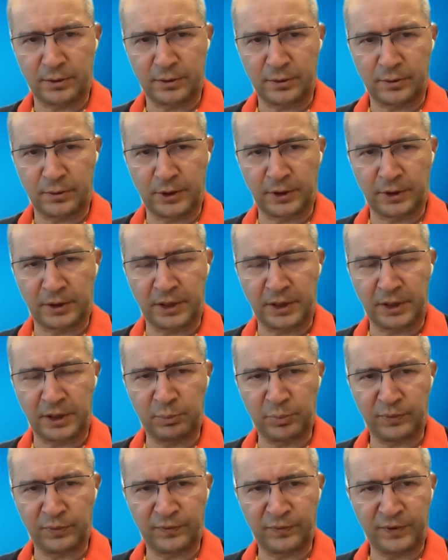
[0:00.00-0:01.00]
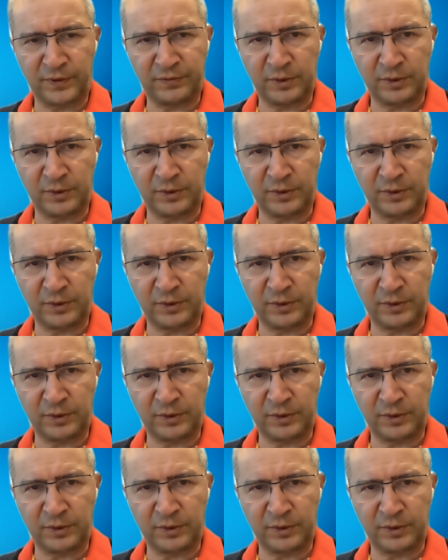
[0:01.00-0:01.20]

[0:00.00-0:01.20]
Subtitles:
will keep